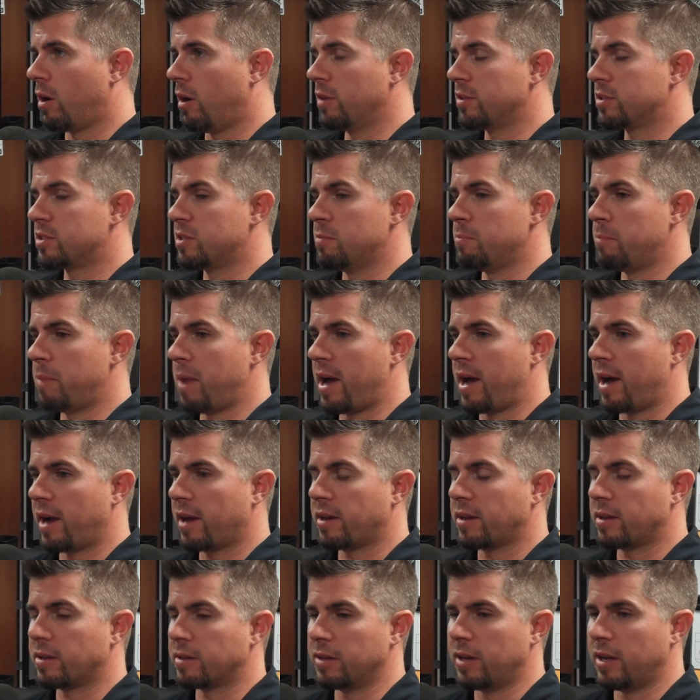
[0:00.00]
Constant
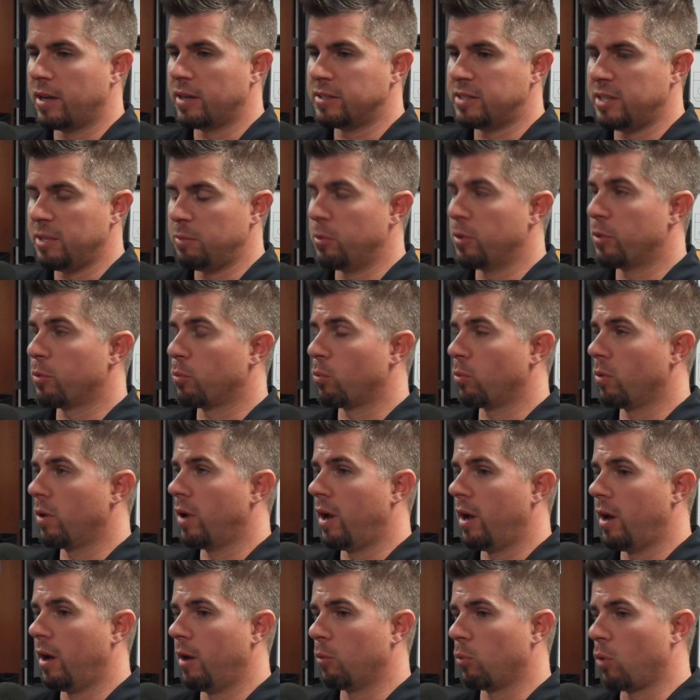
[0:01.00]
back, teamed with
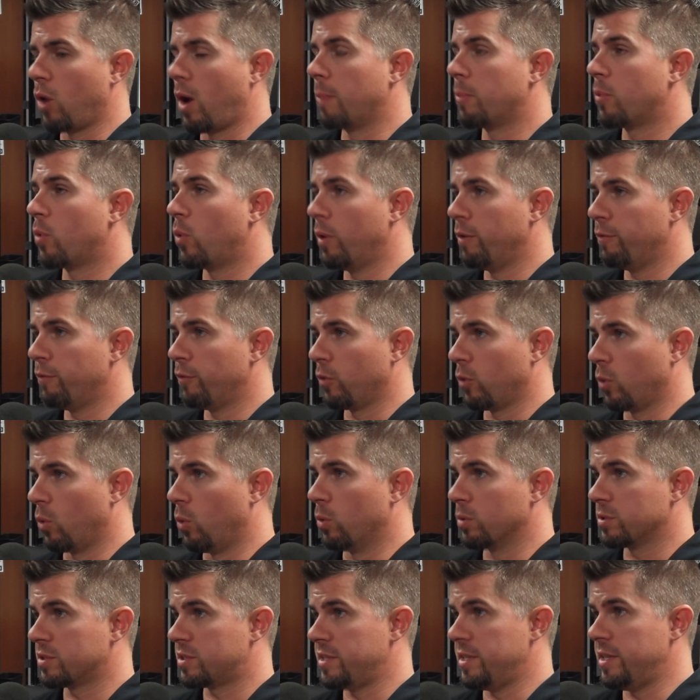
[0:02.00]
Rob Quitt for a
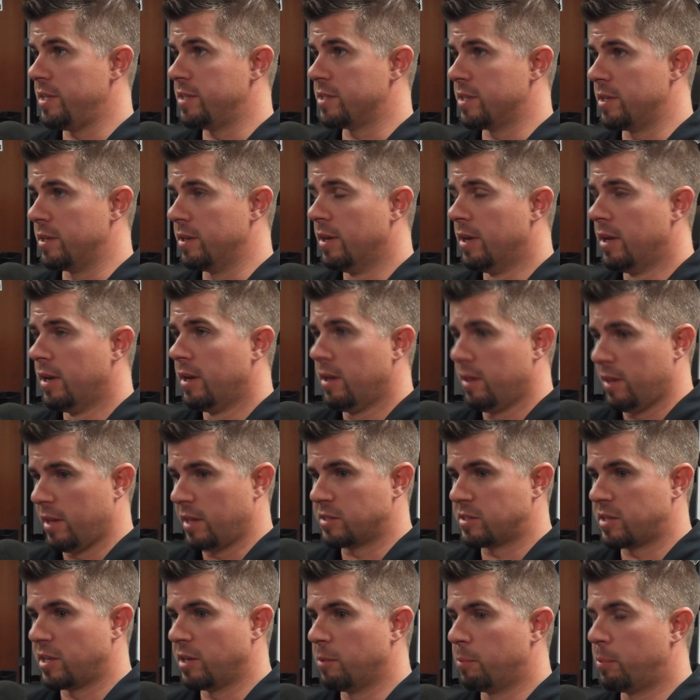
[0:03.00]
whole season,
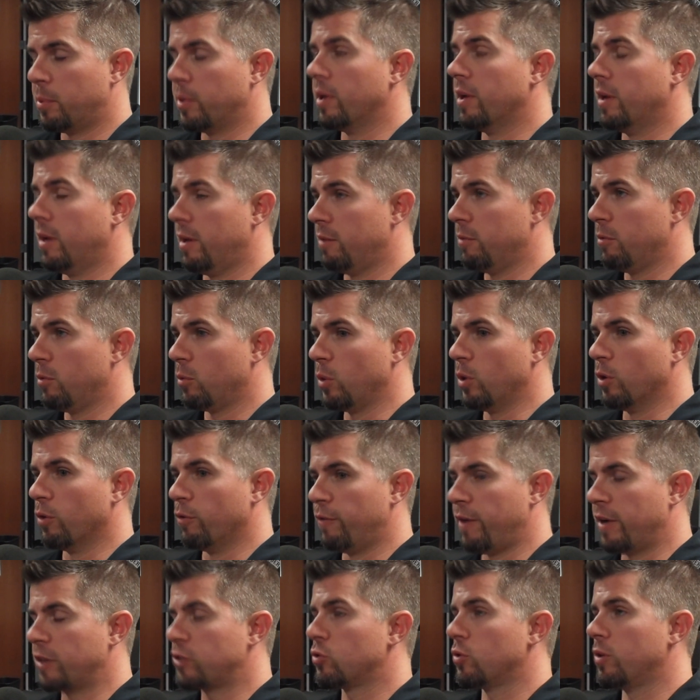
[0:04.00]
that's going to put a
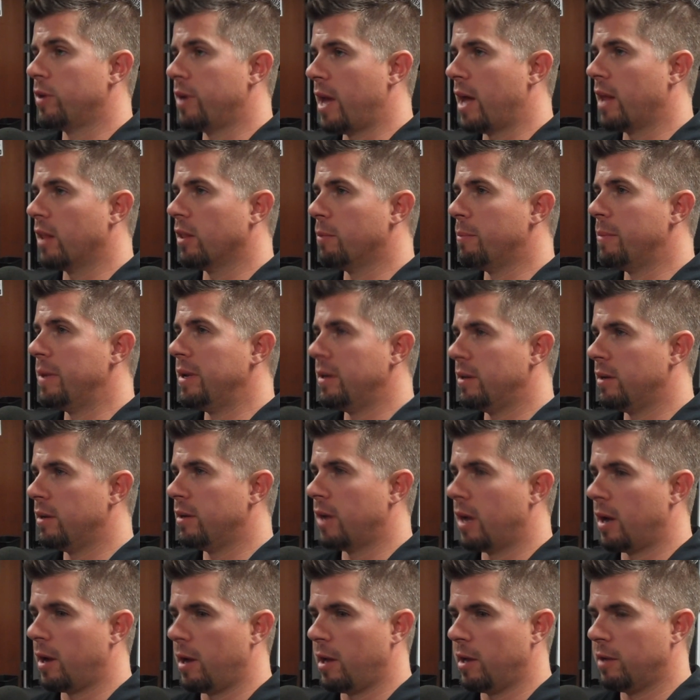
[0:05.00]
real veteran element
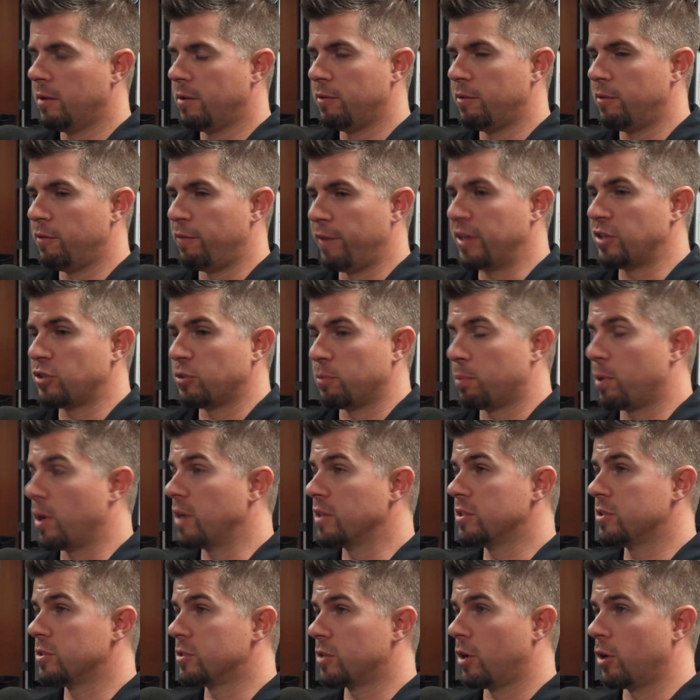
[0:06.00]
and a veteran
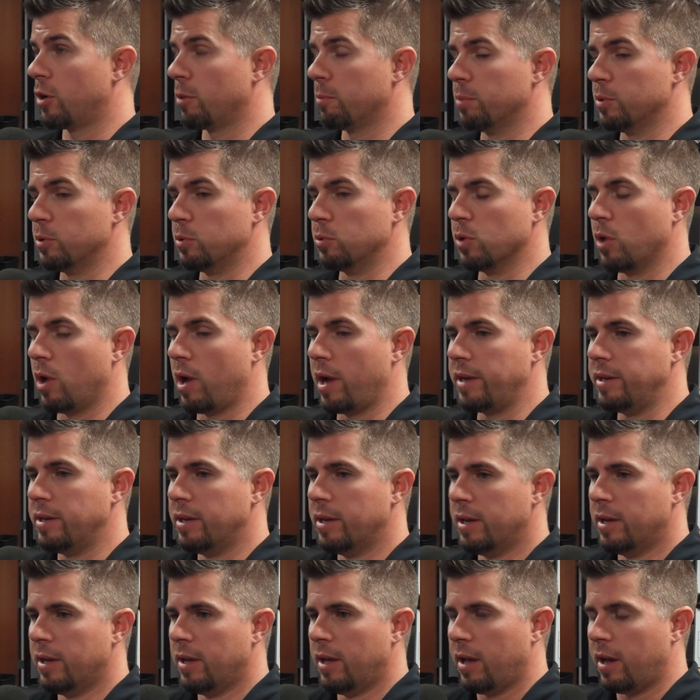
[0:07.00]
presence on our blue line.
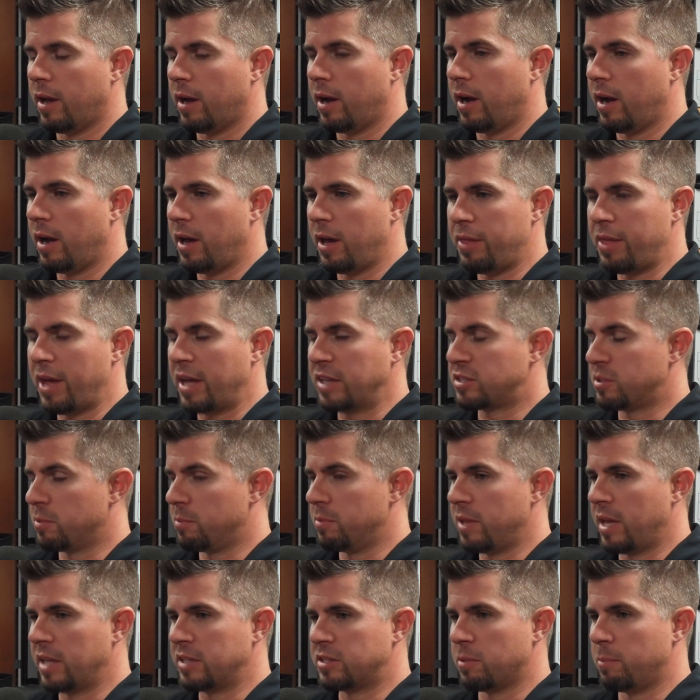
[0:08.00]
That's
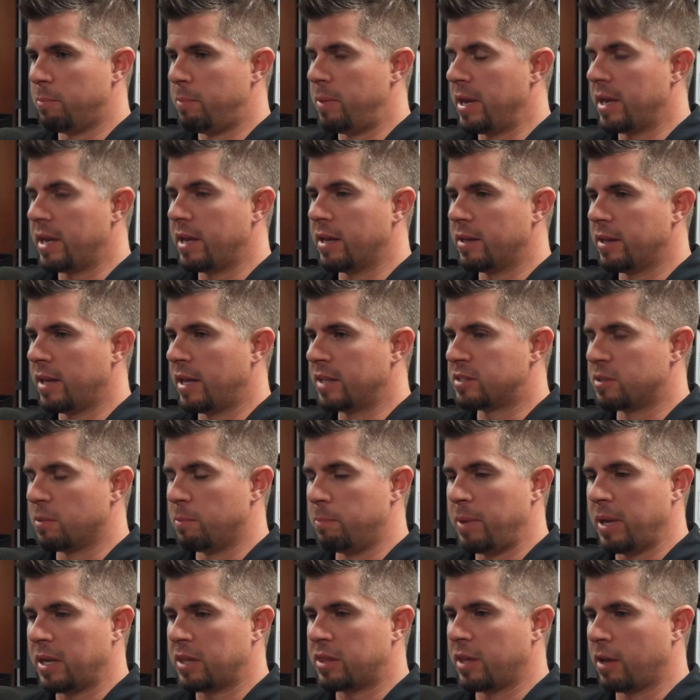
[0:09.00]
a
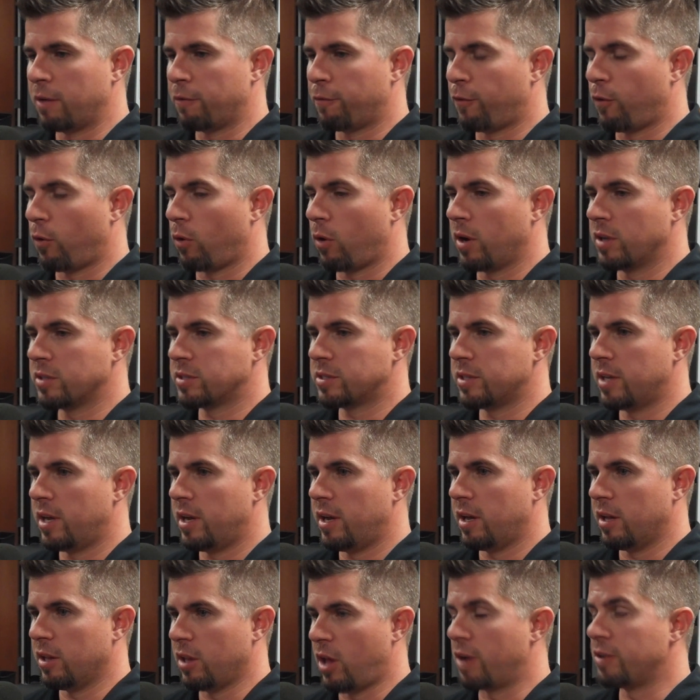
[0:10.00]
big thing for us.
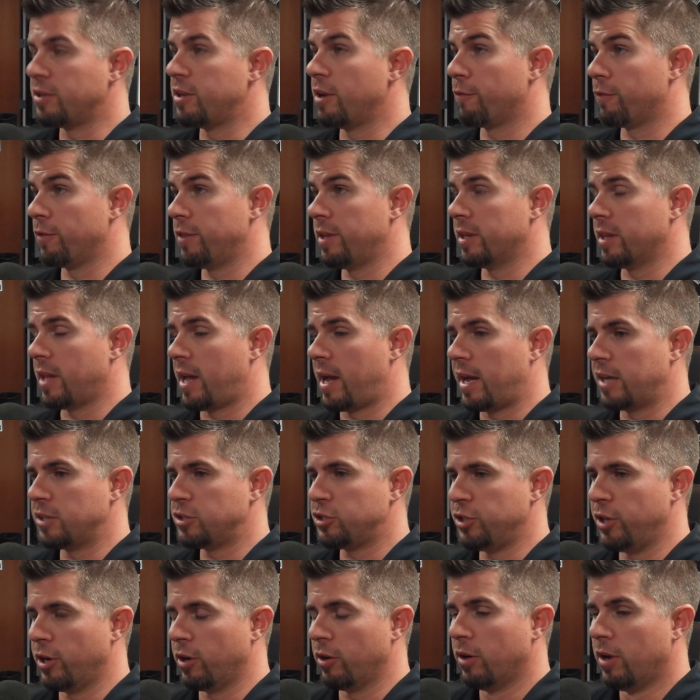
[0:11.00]
A lot different than
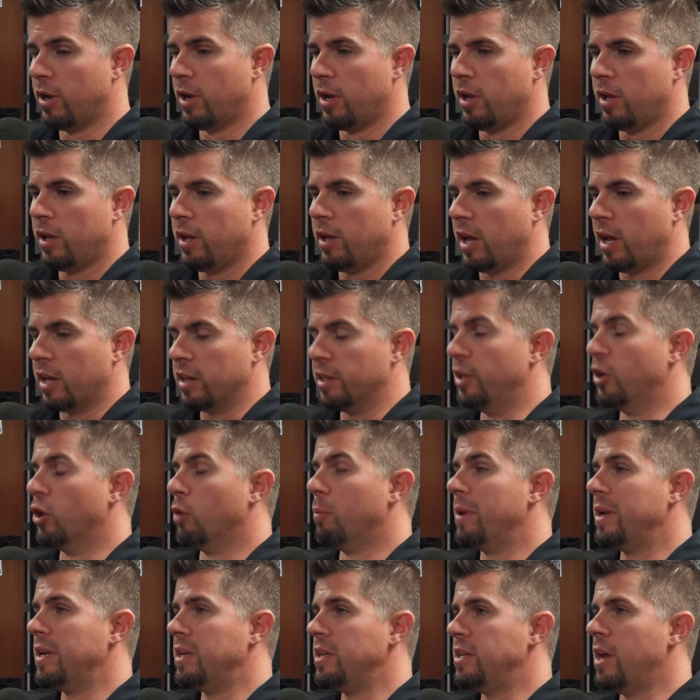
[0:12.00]
last year. A
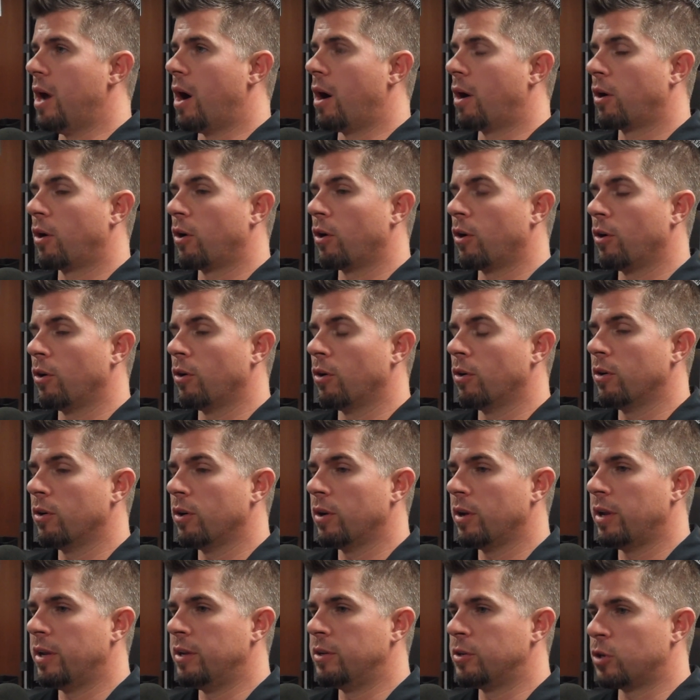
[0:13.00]
little bit
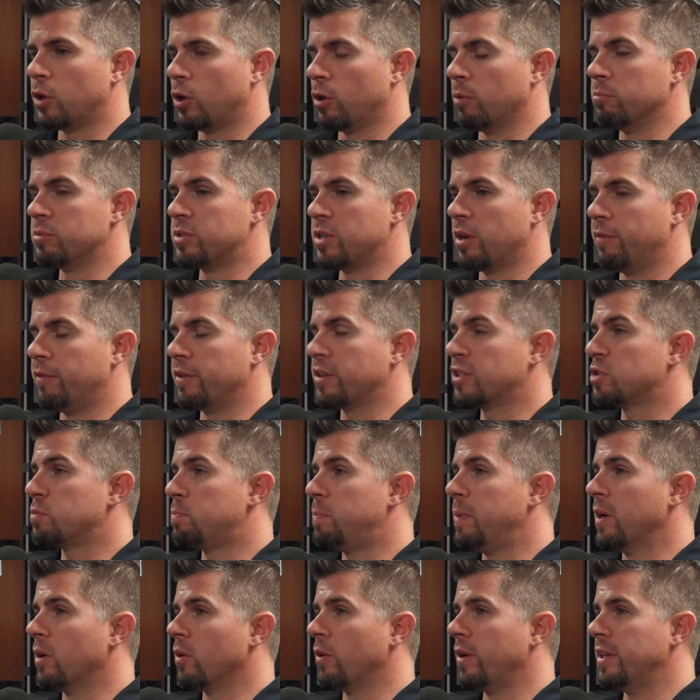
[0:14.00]
younger in terms of
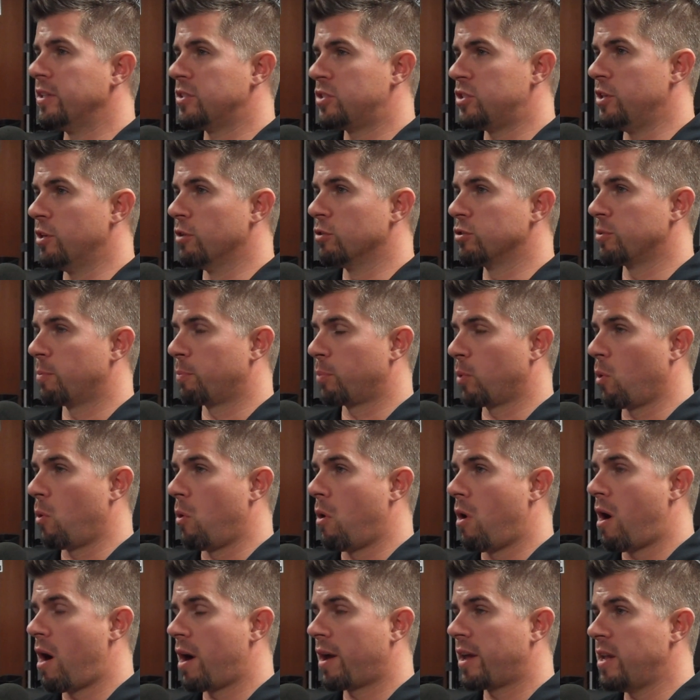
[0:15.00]
experience, years of
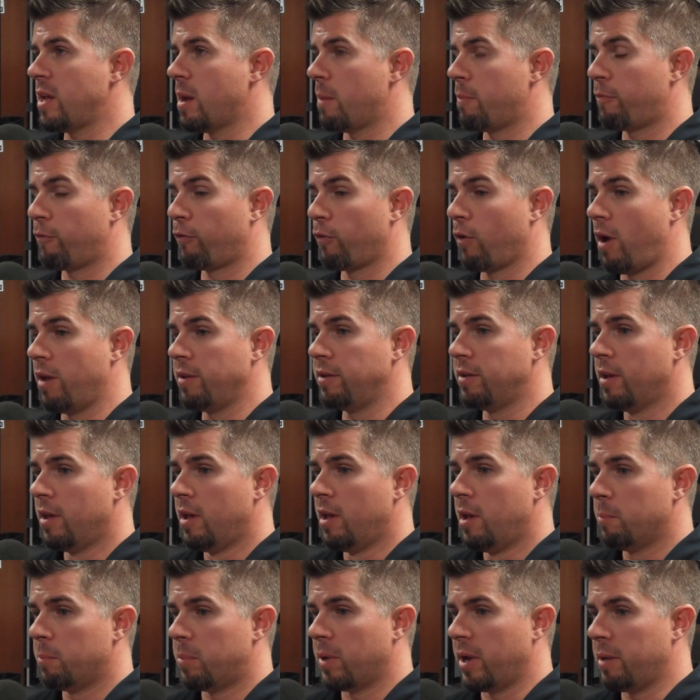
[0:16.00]
pro hockey up front,
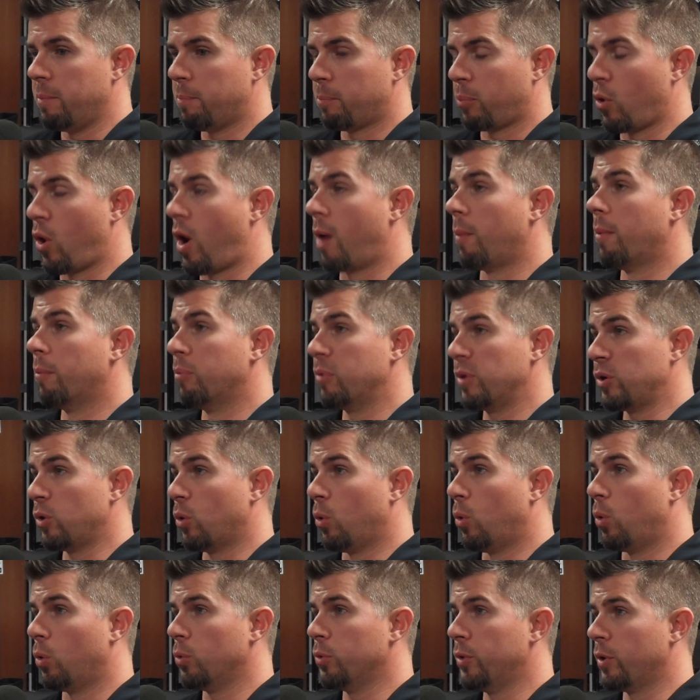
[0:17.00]
but probably
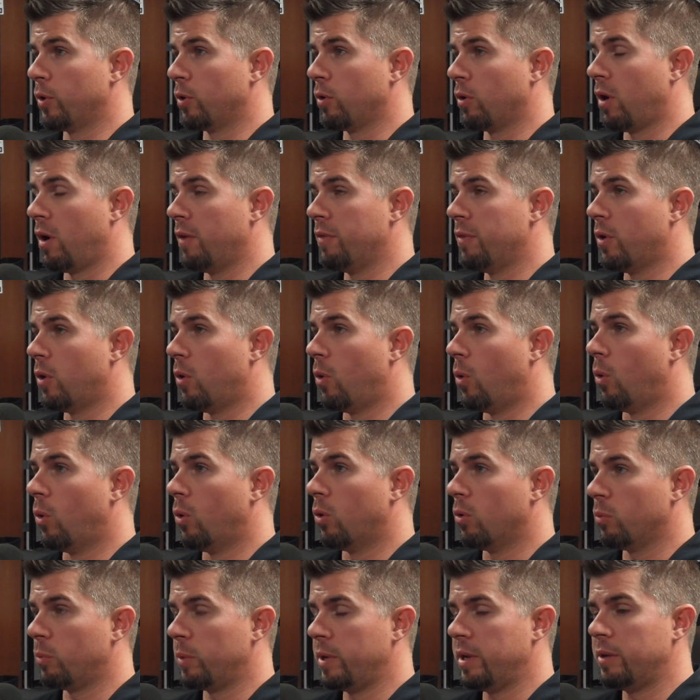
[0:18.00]
older on the
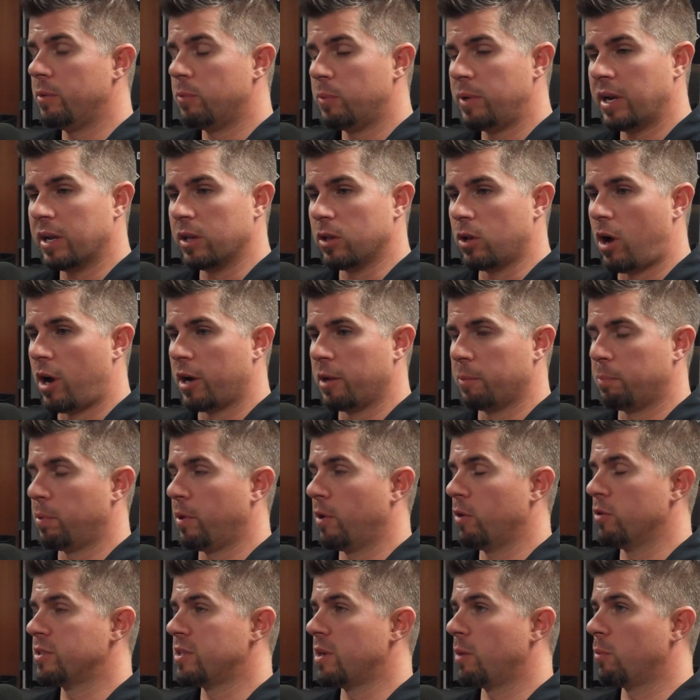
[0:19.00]
whole. We had a lot of
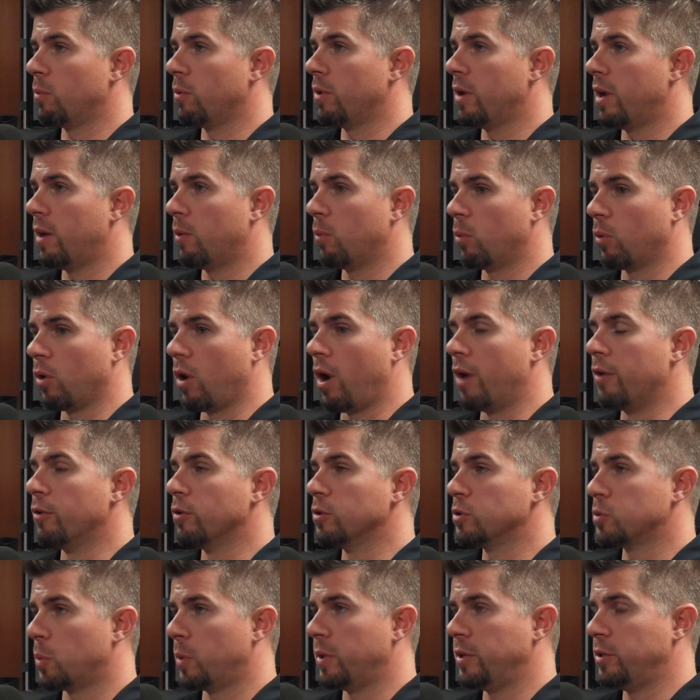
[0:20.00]
players that were
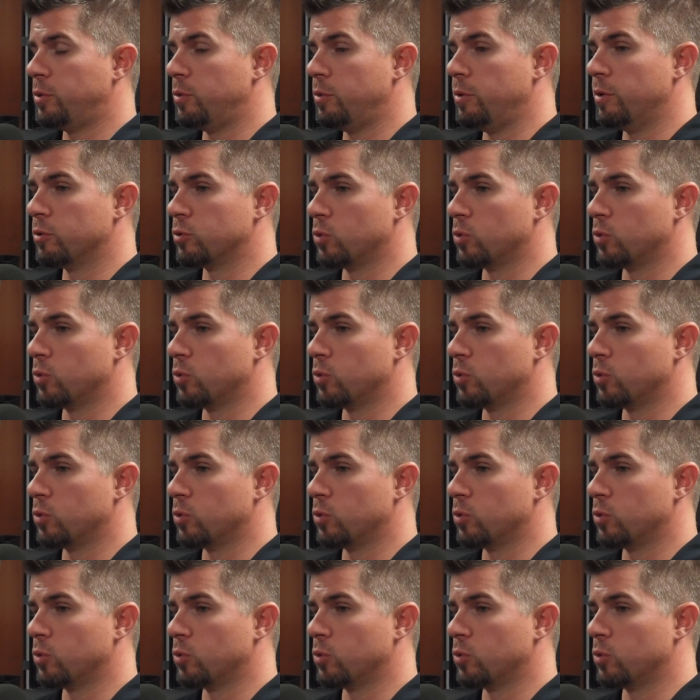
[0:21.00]
under 22